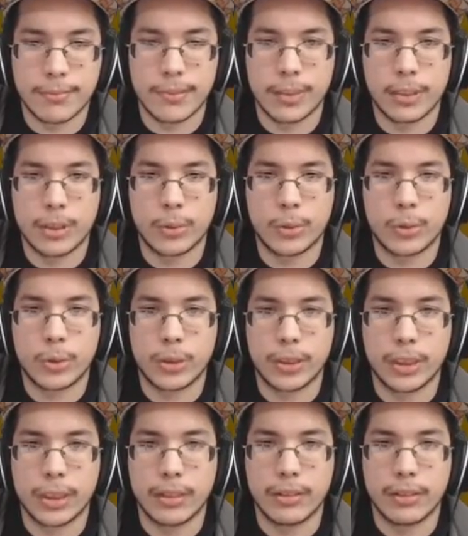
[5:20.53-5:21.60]
switch
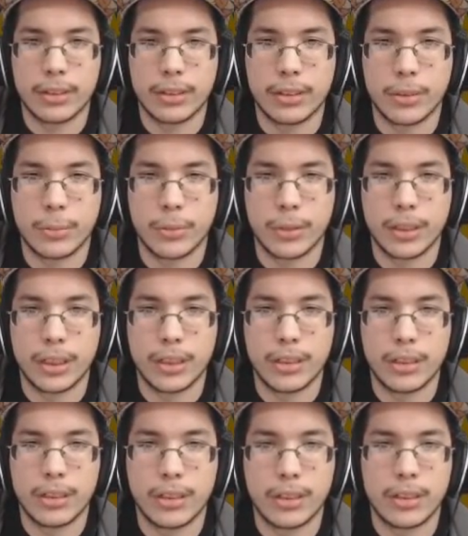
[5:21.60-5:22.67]
out. There's no point.
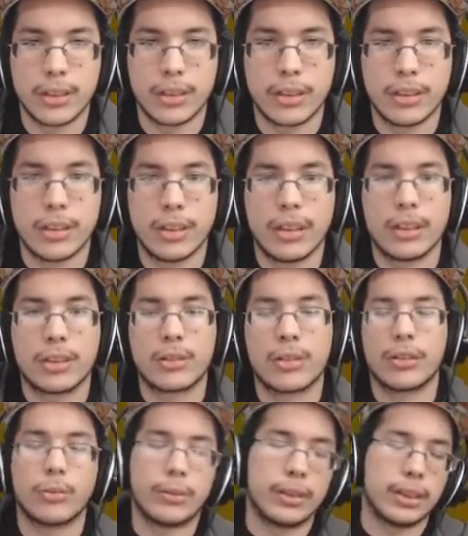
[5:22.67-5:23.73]
Let's go out
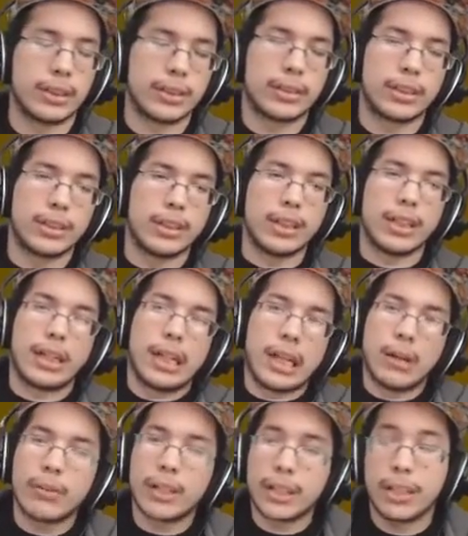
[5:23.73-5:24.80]
to Windings. I
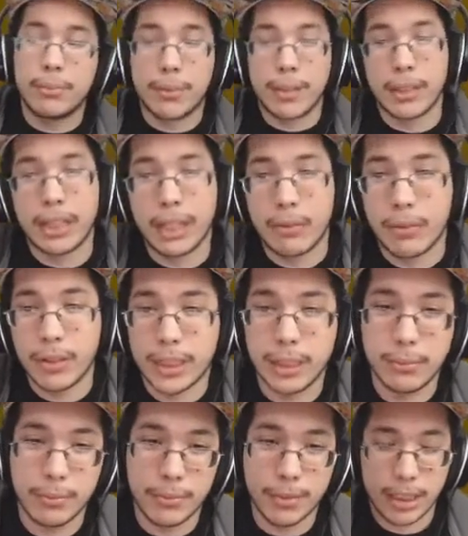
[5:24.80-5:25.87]
wanna keep
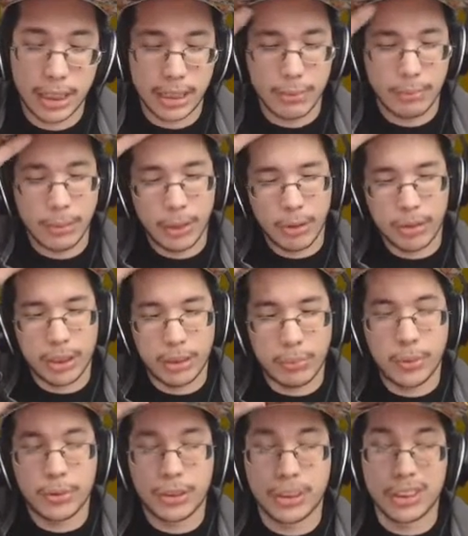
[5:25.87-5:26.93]
my only
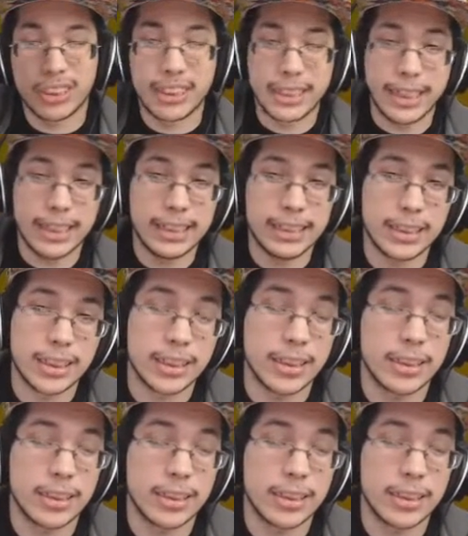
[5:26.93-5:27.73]
potion just in case.